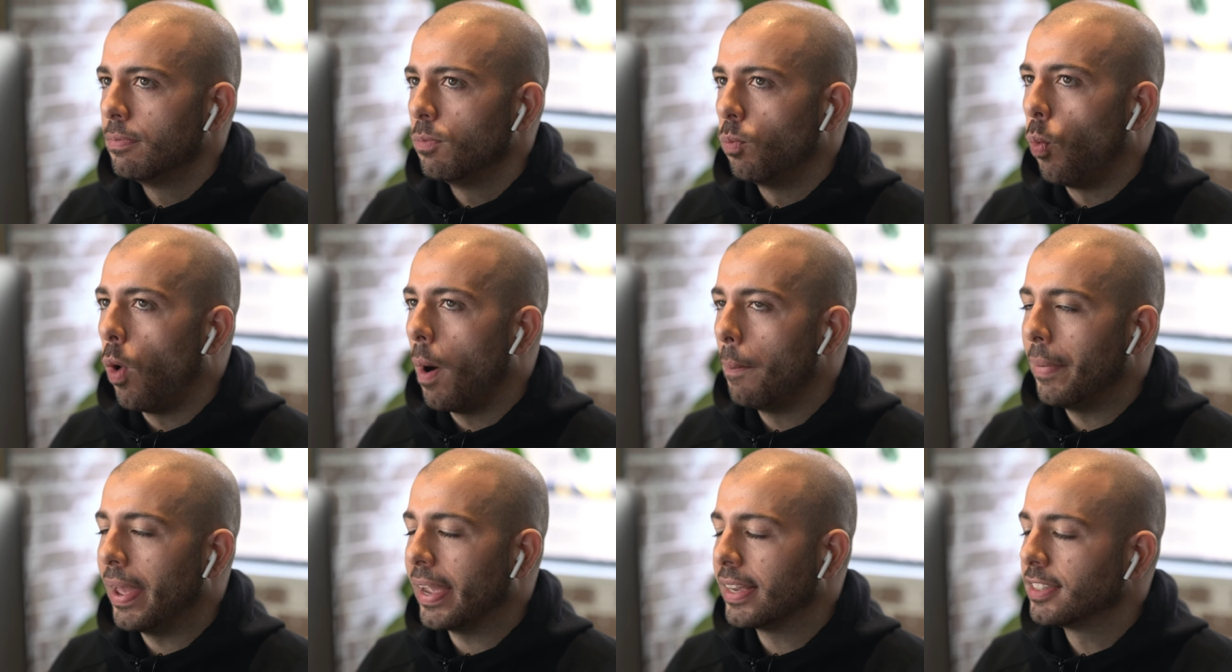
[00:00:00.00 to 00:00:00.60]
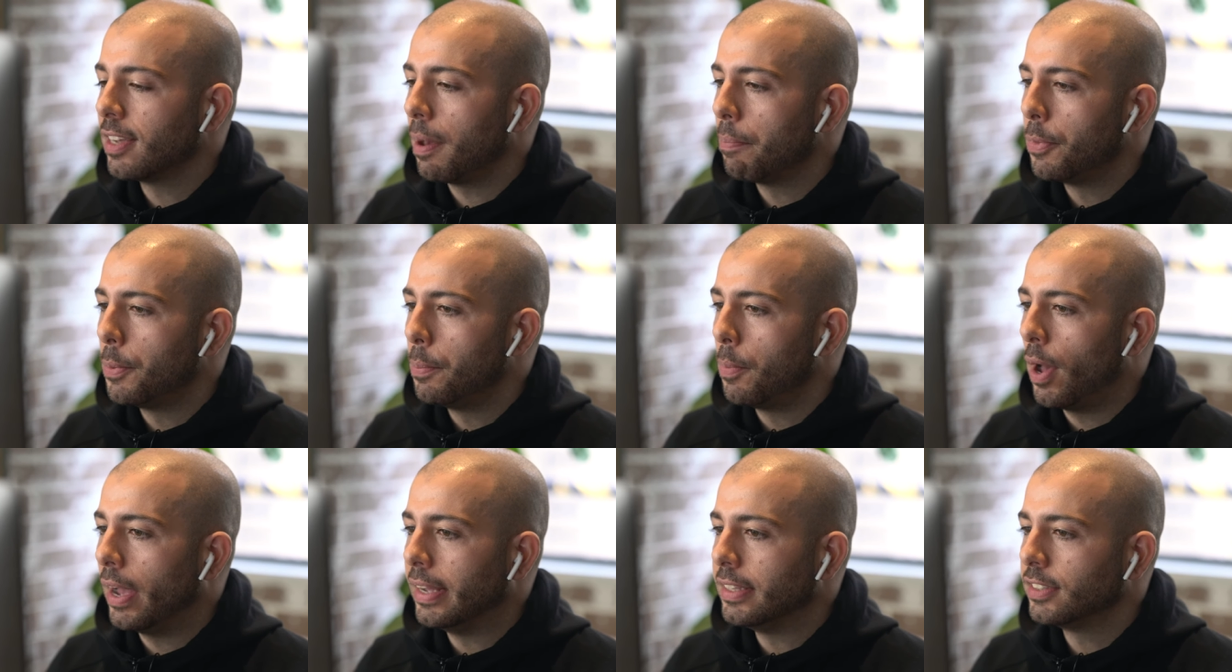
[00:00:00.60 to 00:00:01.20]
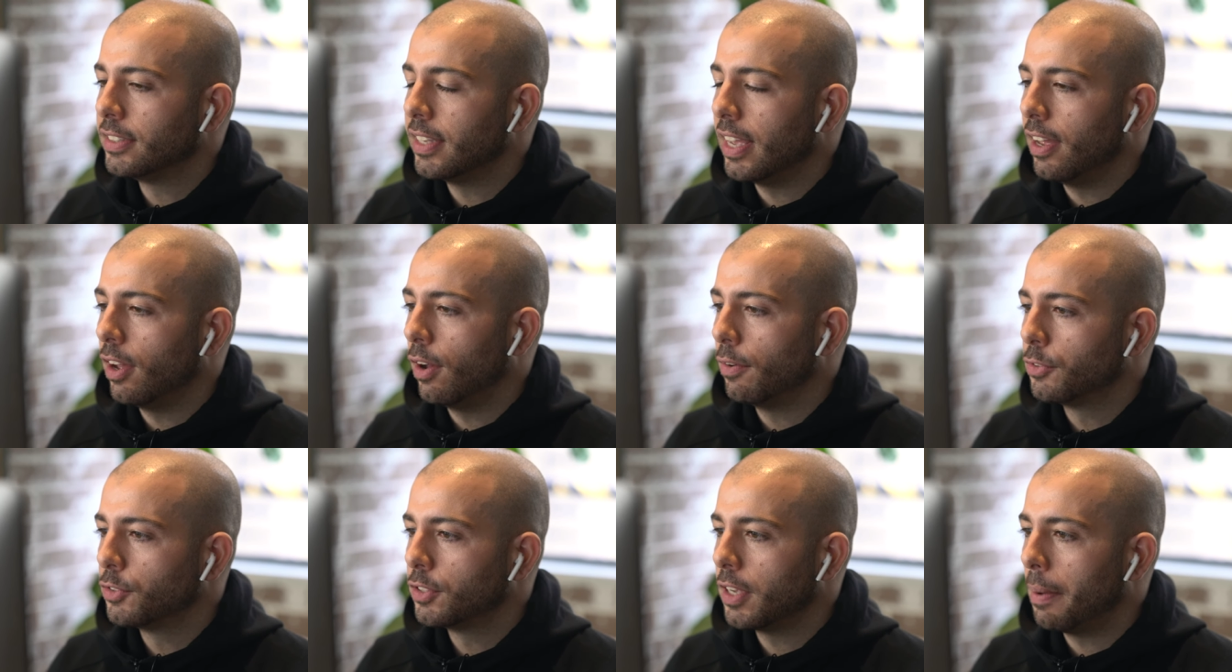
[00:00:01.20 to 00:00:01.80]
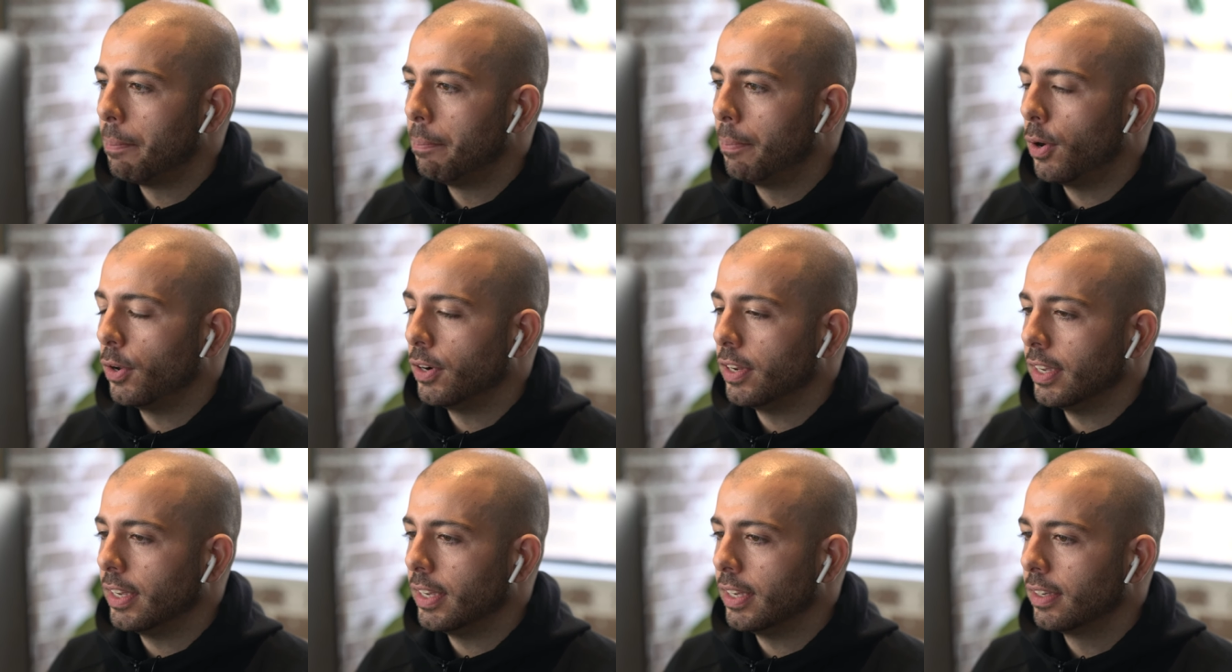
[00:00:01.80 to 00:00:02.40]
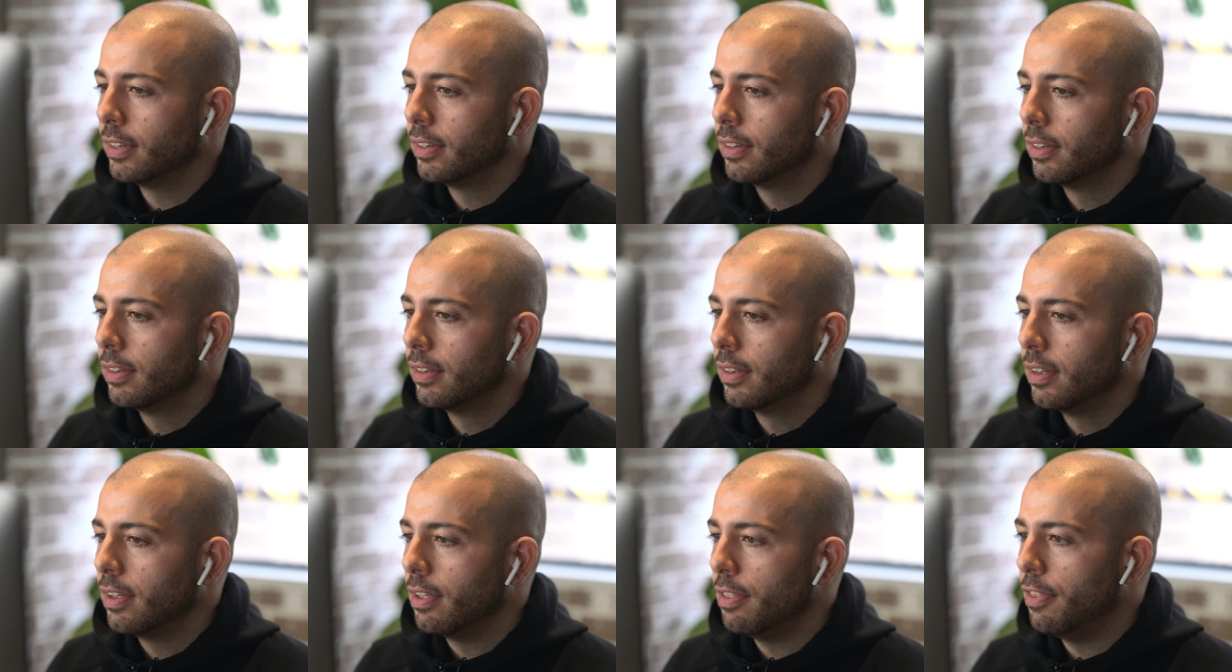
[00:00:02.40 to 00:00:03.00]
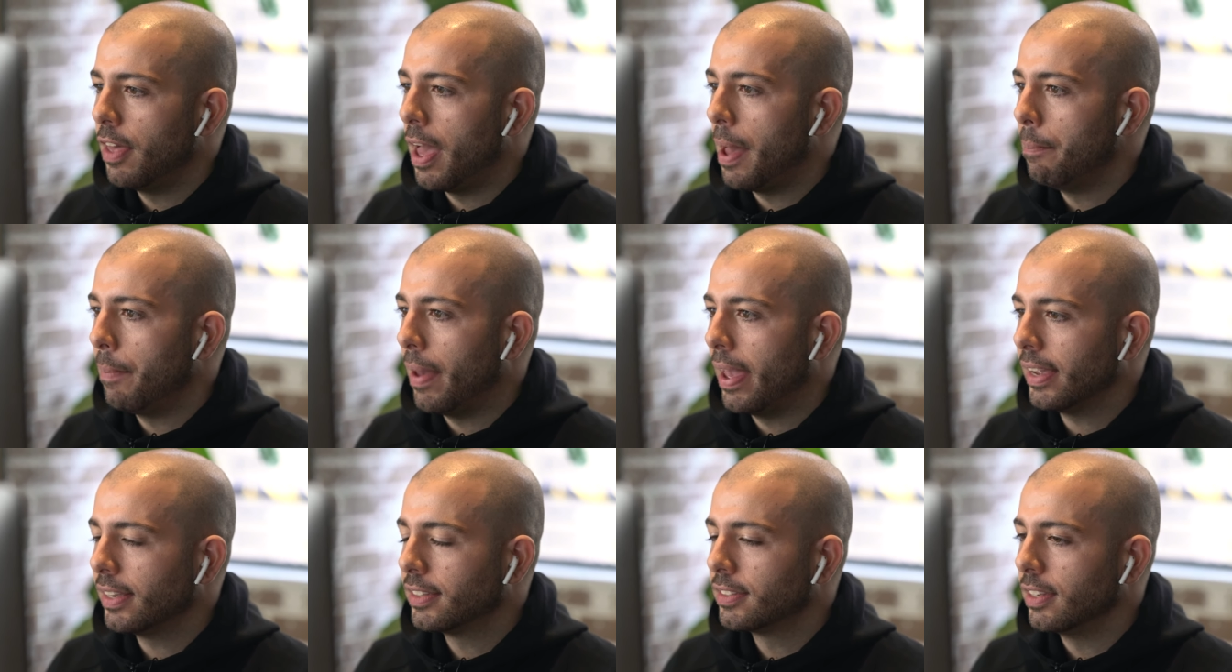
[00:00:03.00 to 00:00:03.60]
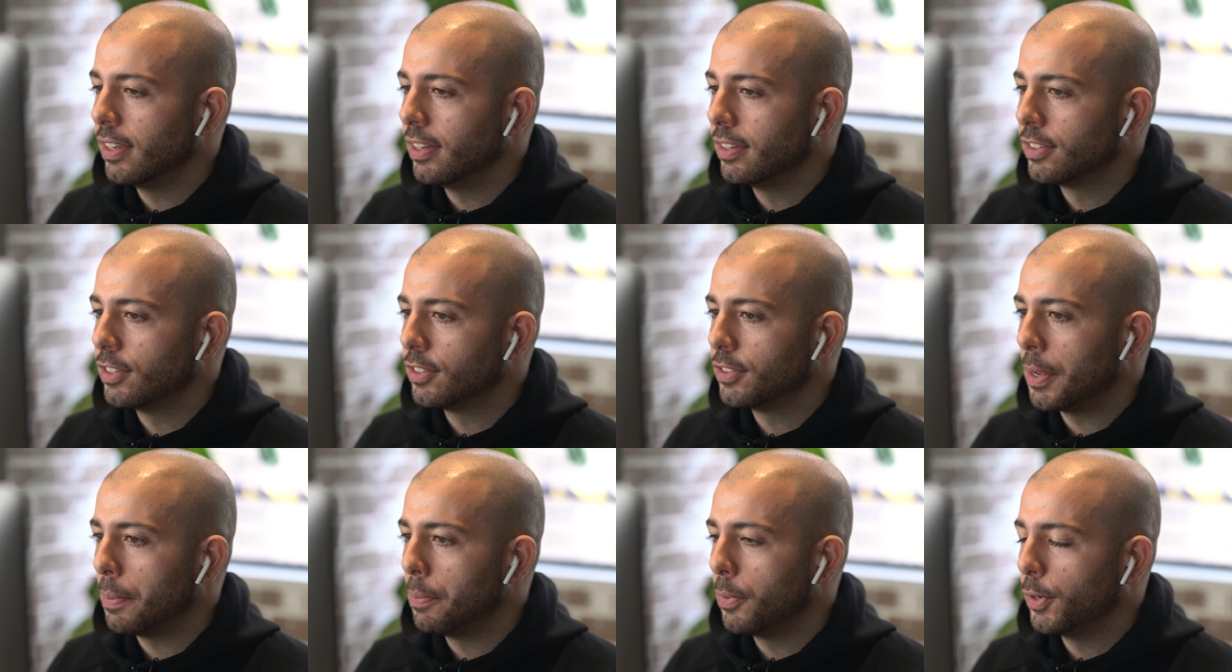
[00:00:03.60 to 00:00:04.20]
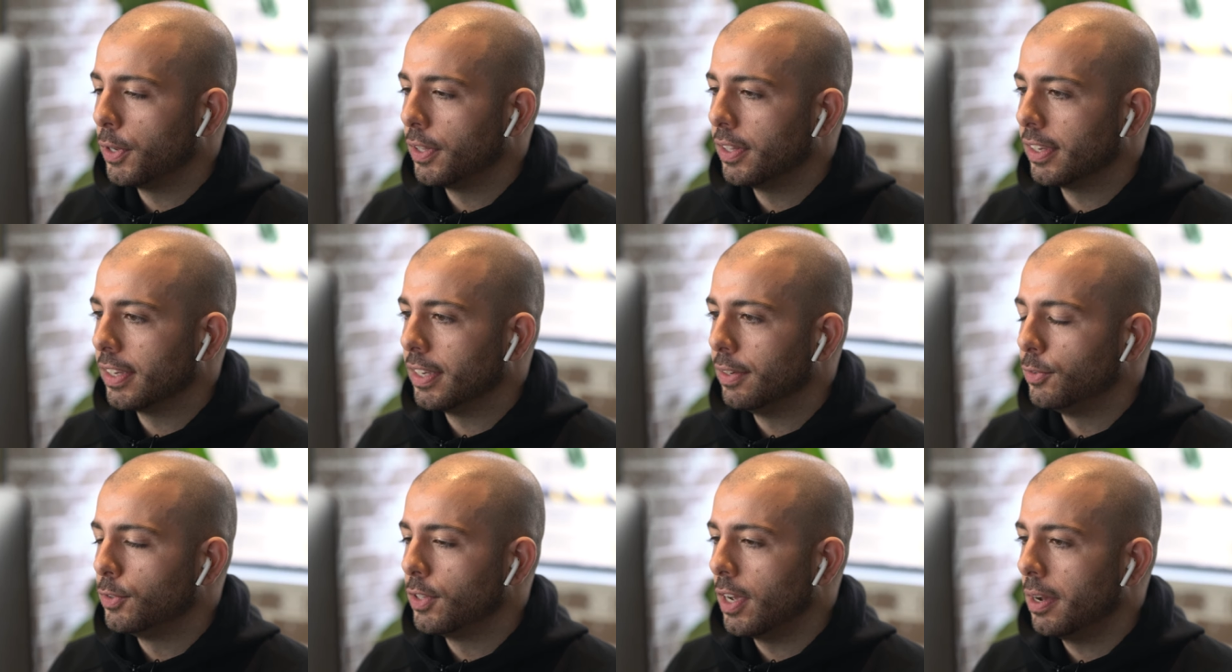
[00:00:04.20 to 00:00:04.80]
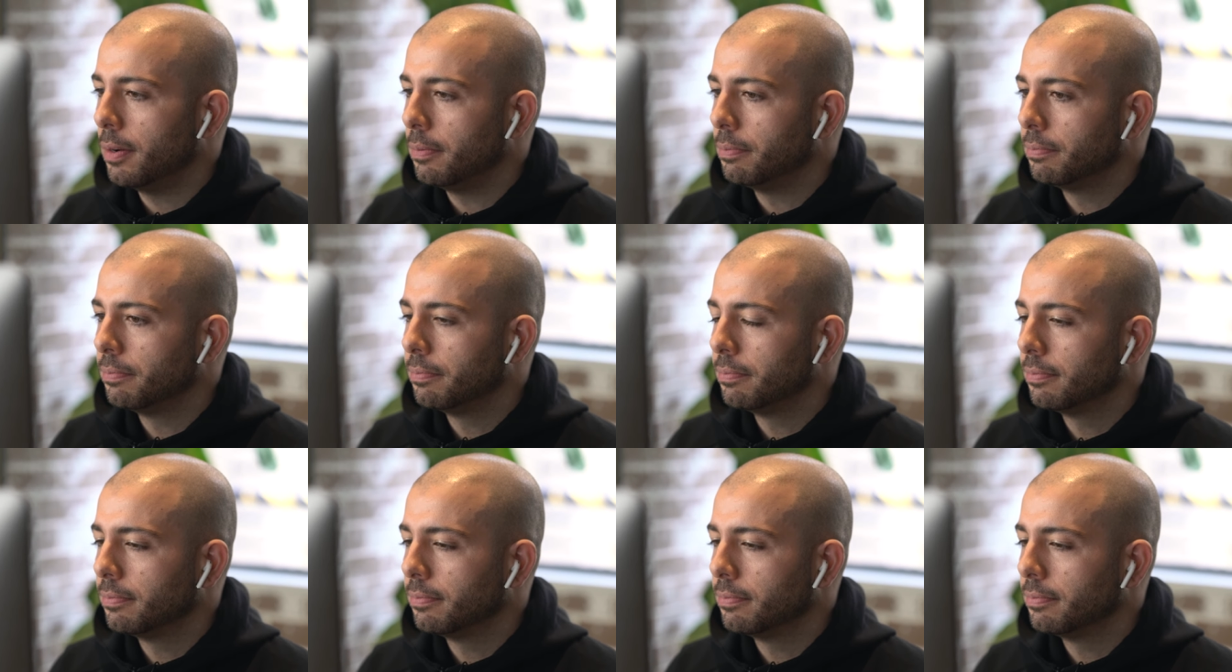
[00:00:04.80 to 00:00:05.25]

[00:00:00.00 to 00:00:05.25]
what makes up the mindset of somebody that makes it to somebody that gives up?